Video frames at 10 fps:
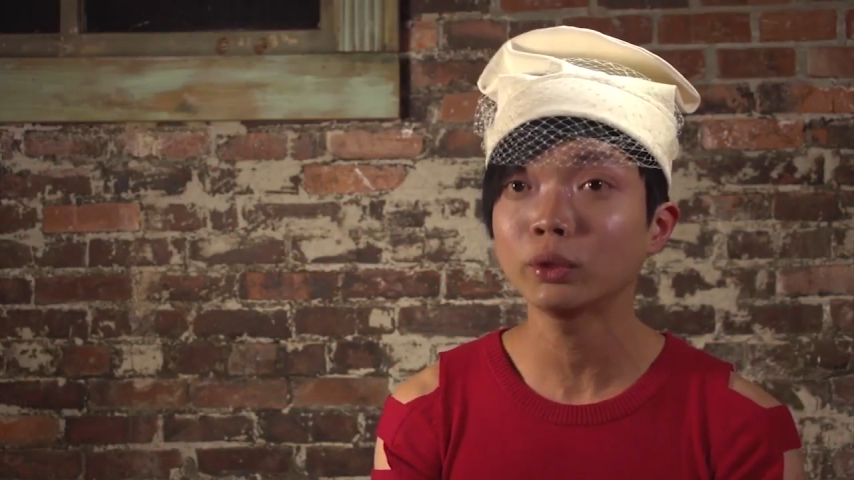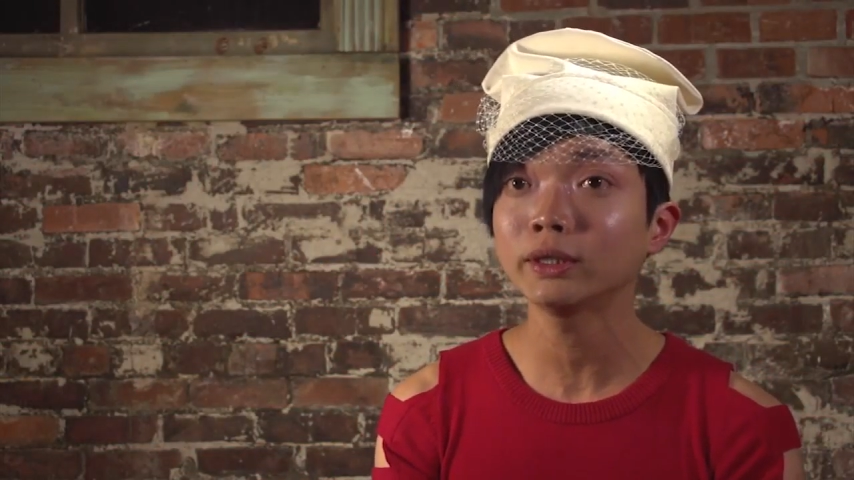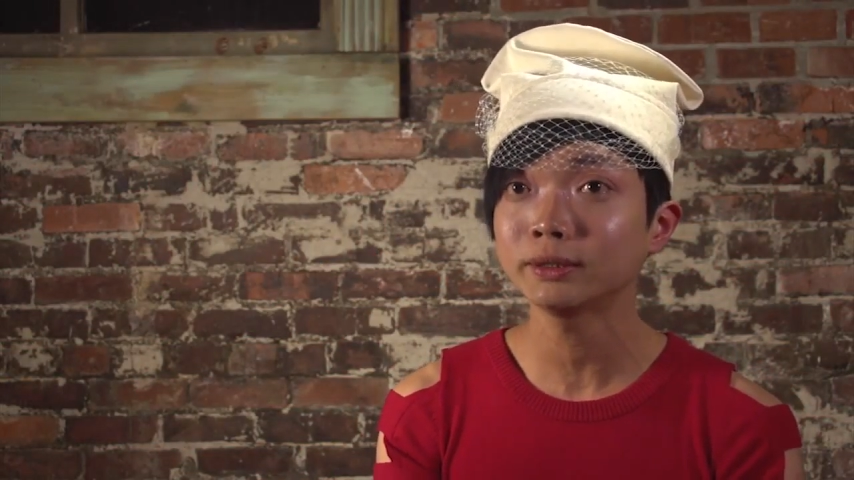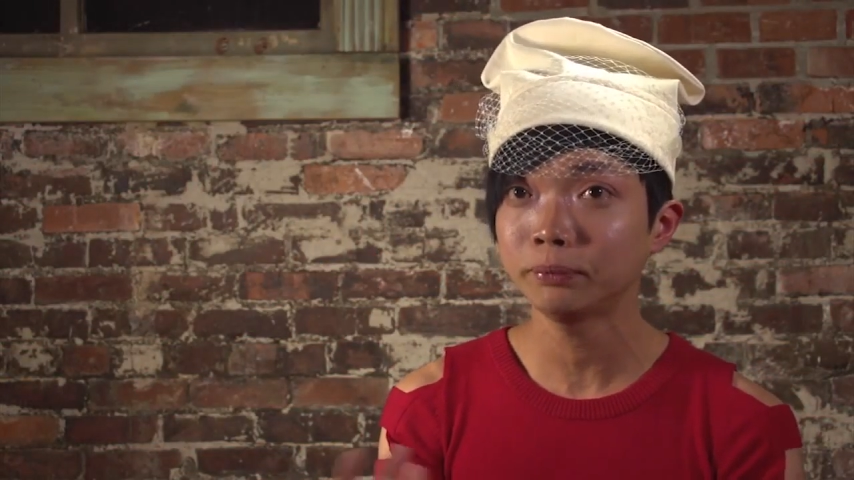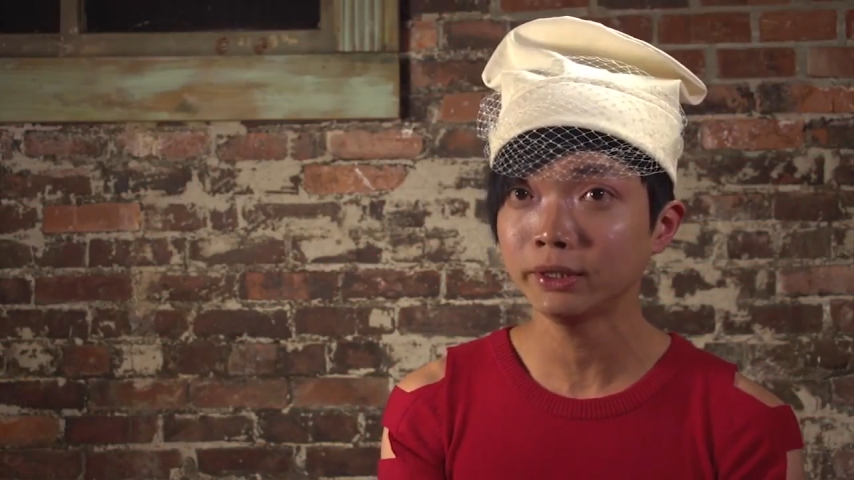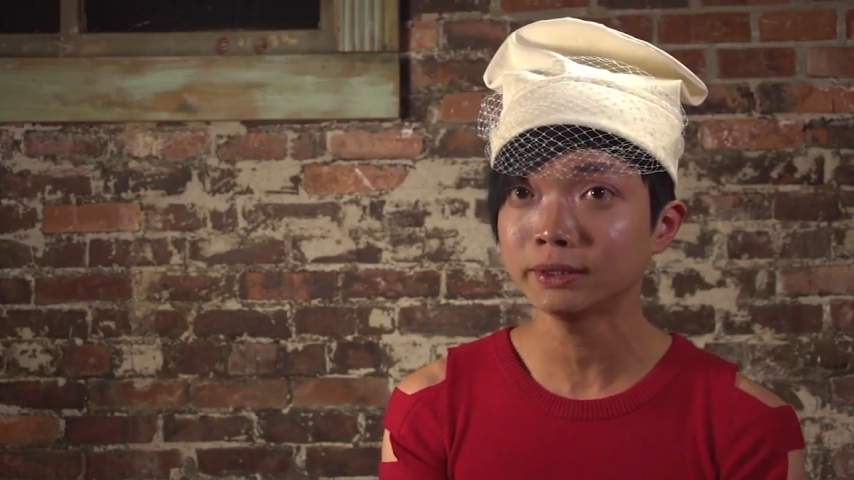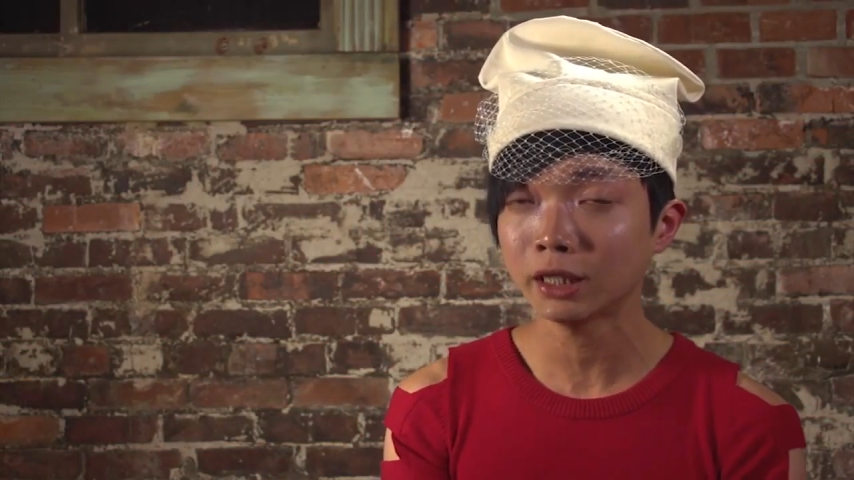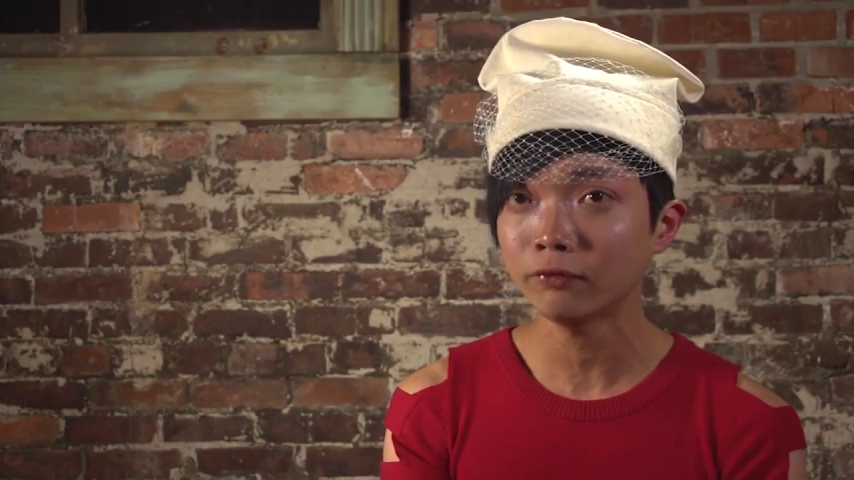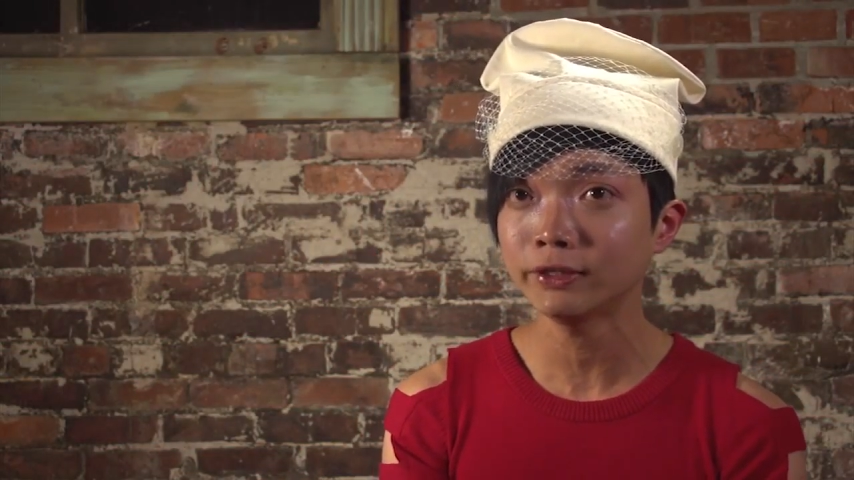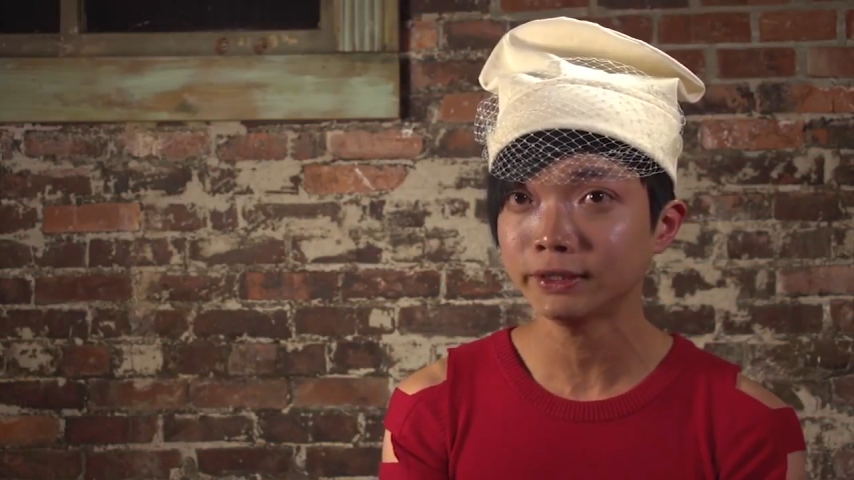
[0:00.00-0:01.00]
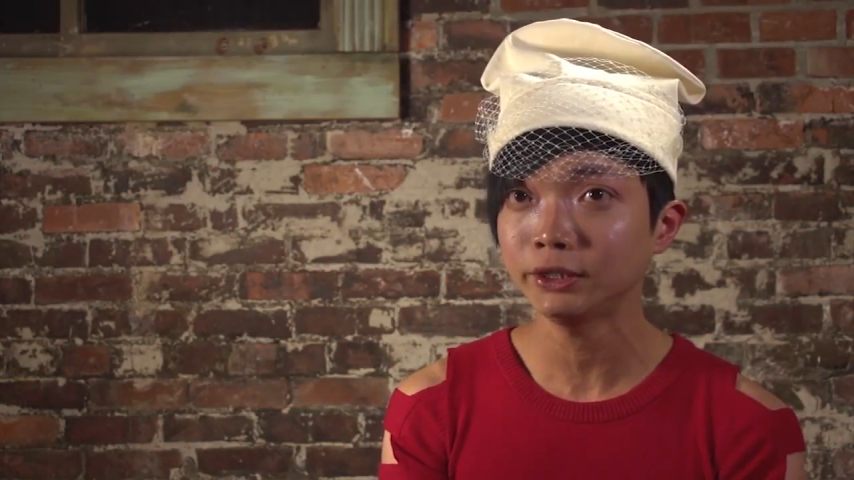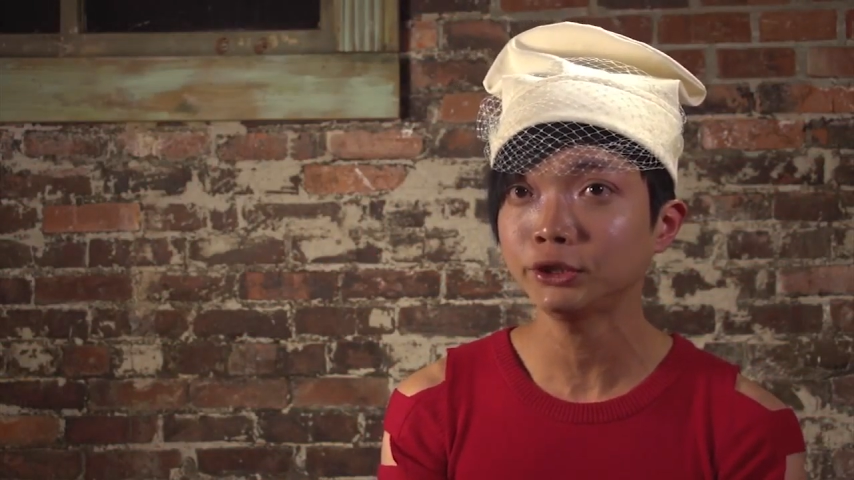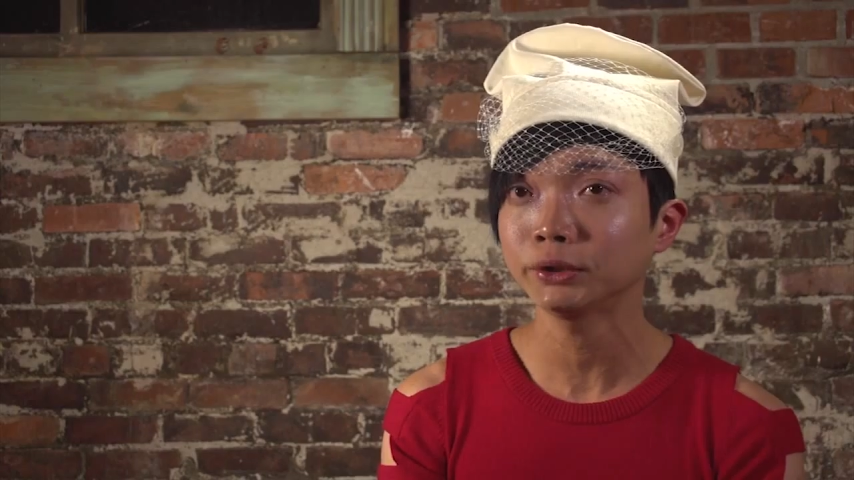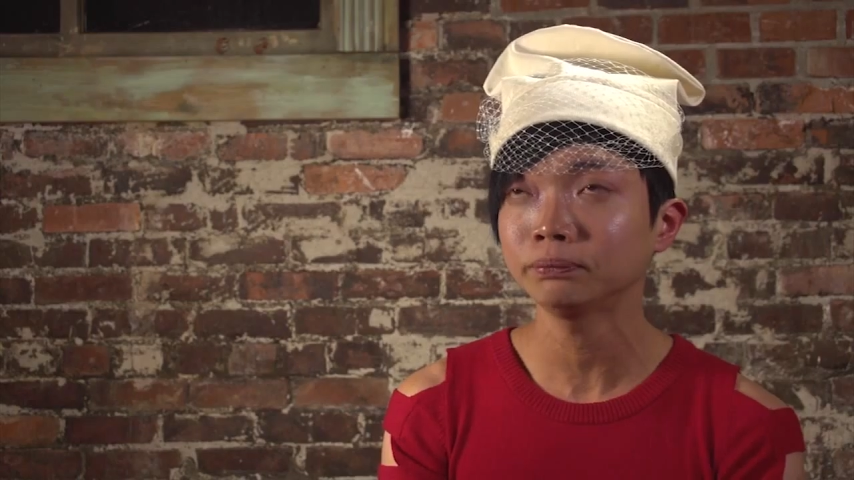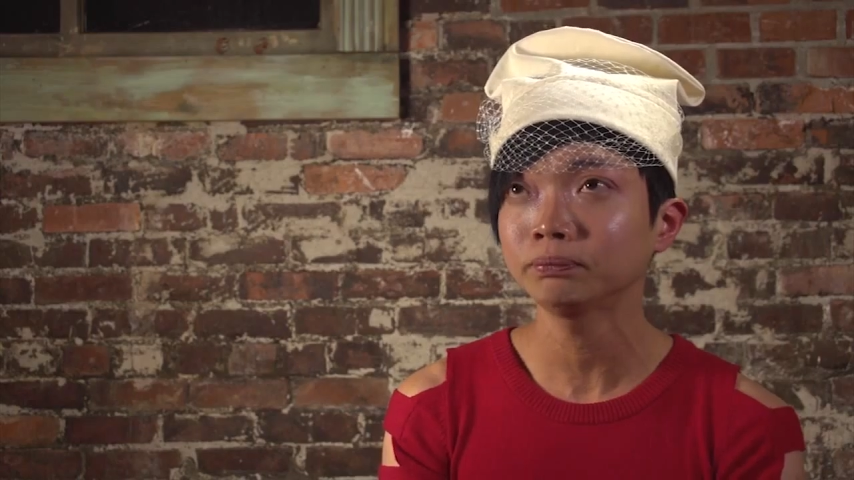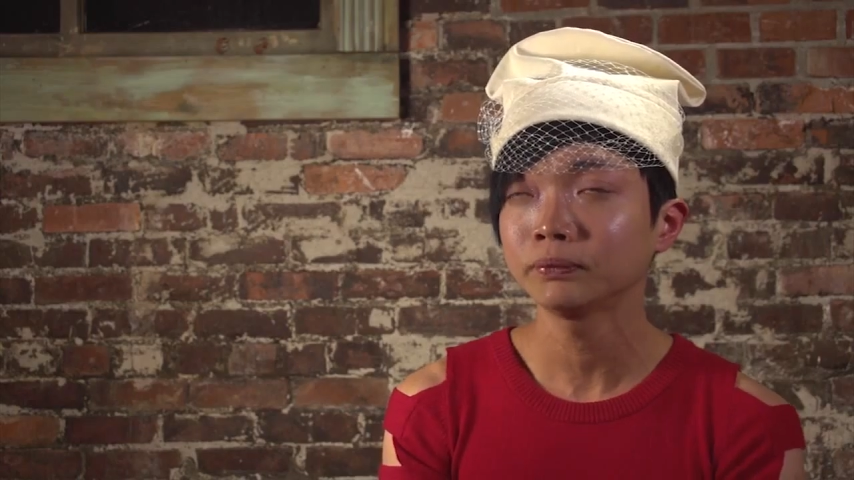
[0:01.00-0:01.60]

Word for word: One is being Southeast Asian